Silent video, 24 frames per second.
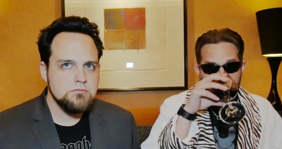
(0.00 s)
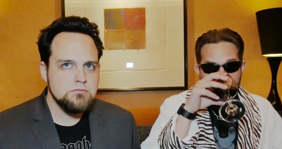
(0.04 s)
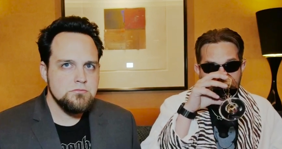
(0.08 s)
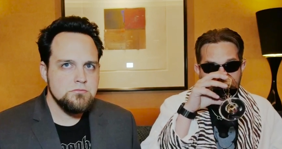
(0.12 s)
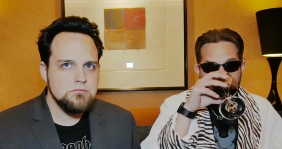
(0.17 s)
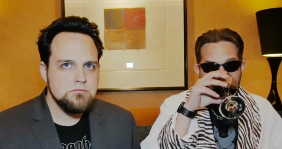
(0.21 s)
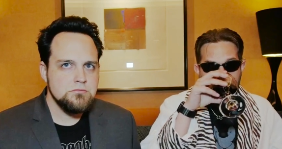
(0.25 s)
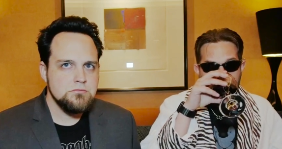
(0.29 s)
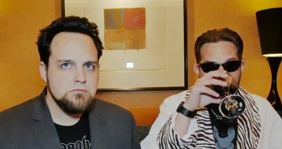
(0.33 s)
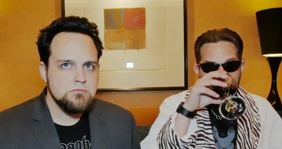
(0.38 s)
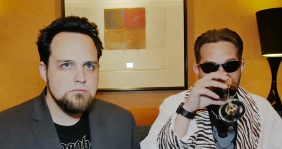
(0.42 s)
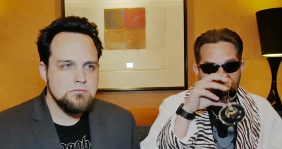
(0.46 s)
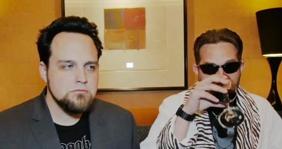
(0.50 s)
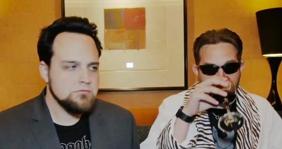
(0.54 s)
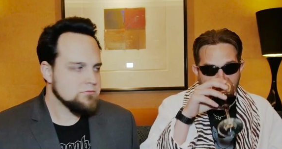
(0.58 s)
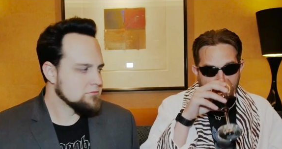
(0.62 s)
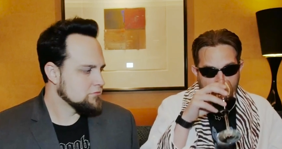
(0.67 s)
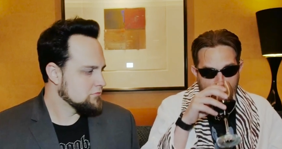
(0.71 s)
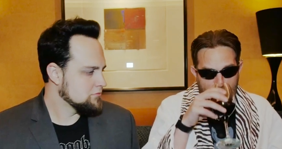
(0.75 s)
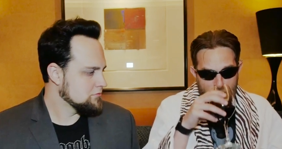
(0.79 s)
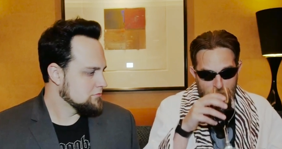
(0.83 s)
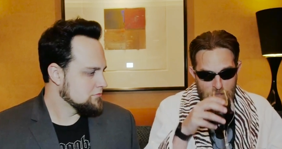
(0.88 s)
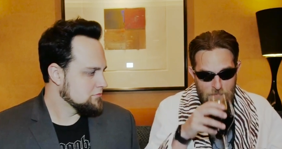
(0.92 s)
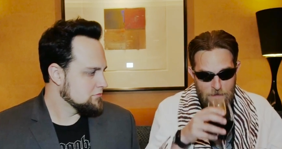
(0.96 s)

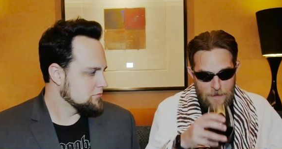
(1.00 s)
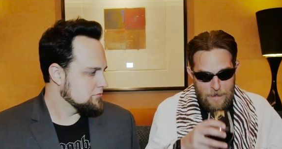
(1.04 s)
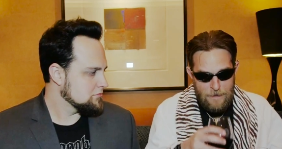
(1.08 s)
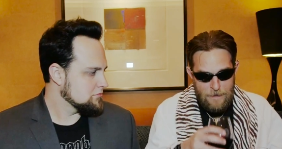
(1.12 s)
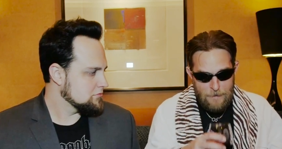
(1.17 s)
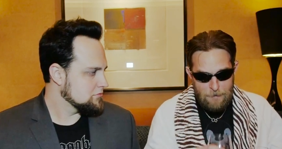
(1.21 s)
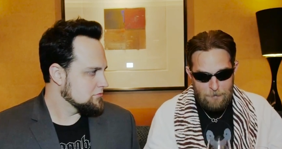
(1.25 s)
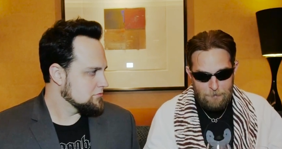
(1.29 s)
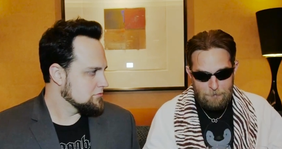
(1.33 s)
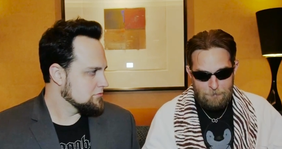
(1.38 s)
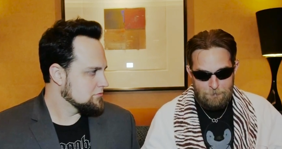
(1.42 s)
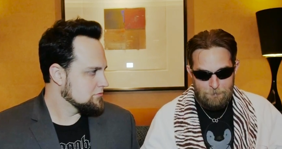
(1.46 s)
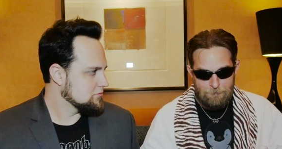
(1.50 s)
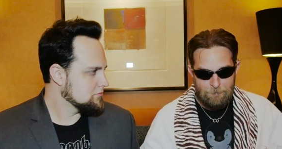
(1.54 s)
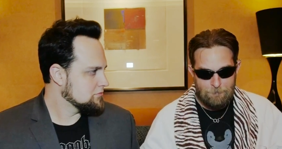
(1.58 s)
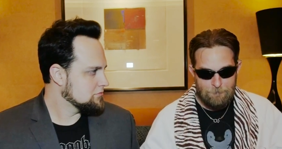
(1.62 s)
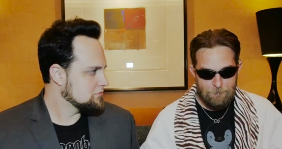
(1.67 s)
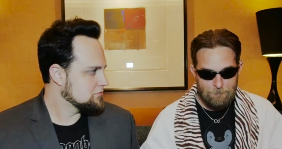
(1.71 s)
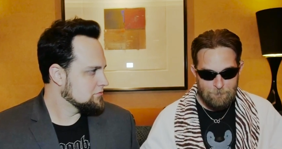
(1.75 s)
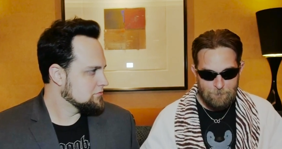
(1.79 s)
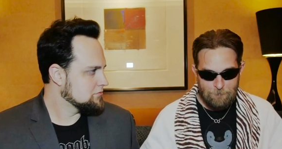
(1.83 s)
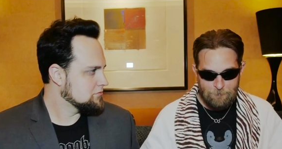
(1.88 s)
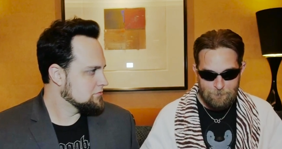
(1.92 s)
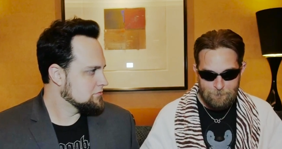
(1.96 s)

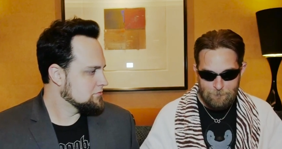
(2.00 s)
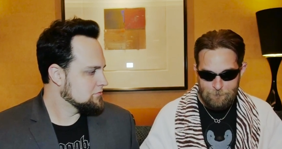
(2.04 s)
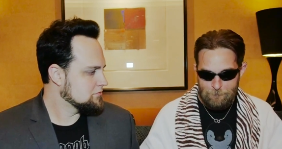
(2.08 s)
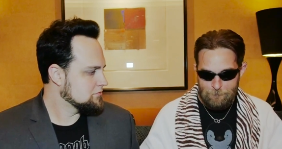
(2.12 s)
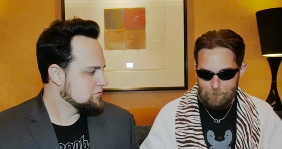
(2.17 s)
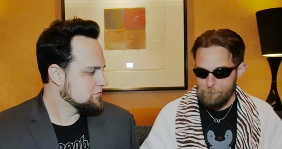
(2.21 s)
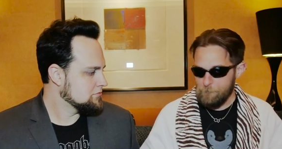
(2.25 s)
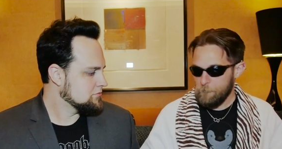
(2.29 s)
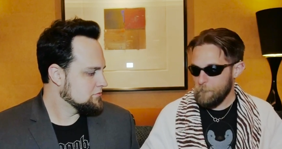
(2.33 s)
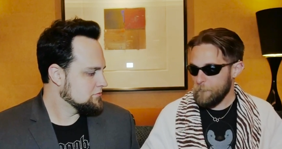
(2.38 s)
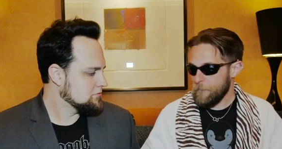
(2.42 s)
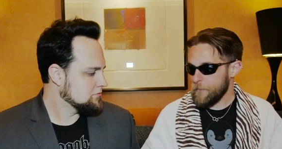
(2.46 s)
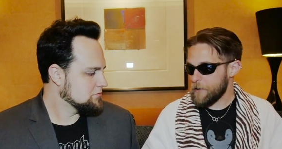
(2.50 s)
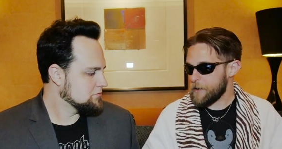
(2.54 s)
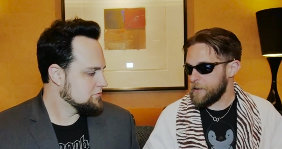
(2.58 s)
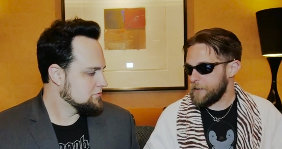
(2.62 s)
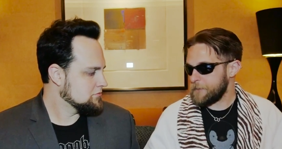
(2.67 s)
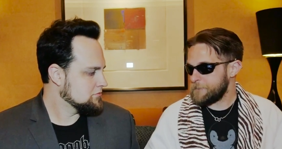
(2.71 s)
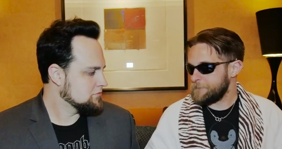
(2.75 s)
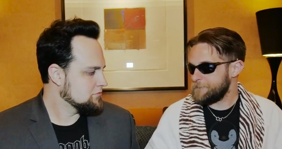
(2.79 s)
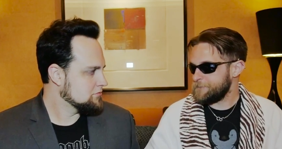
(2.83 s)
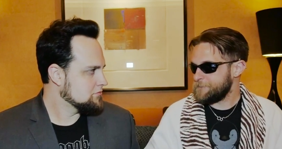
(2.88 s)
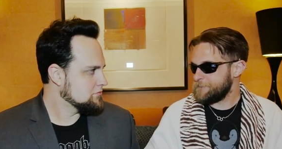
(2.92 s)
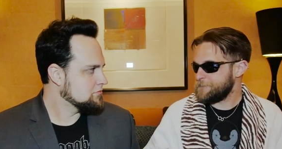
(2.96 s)

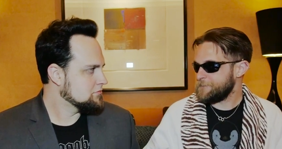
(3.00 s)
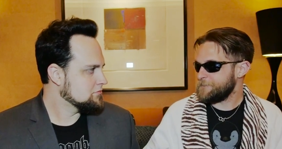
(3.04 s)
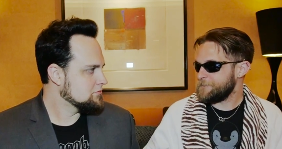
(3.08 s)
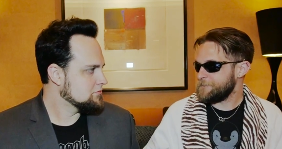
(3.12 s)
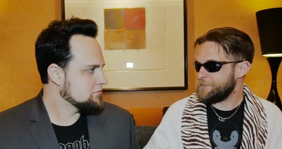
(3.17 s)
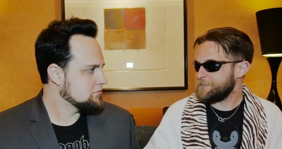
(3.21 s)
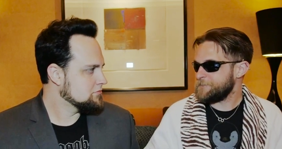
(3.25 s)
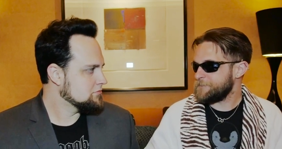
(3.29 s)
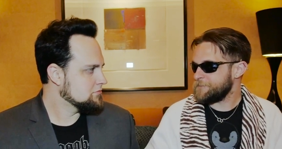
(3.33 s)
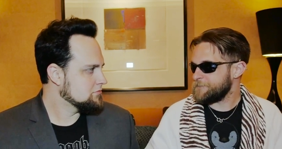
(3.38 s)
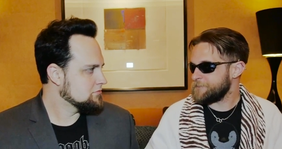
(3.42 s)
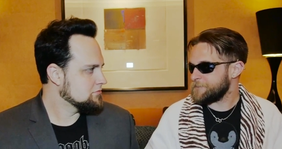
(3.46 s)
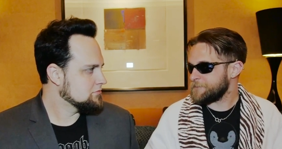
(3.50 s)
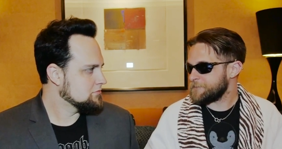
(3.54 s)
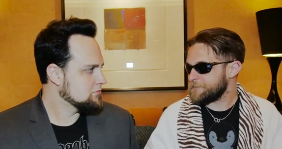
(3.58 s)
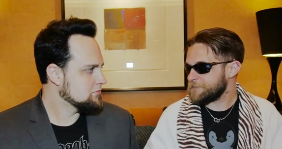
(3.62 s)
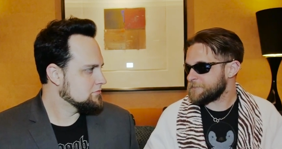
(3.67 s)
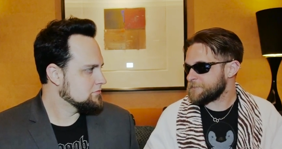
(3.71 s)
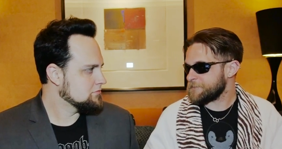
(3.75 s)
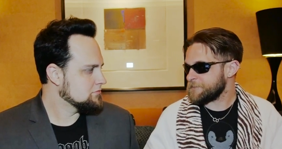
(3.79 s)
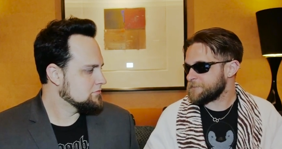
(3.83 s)
Nothing is said.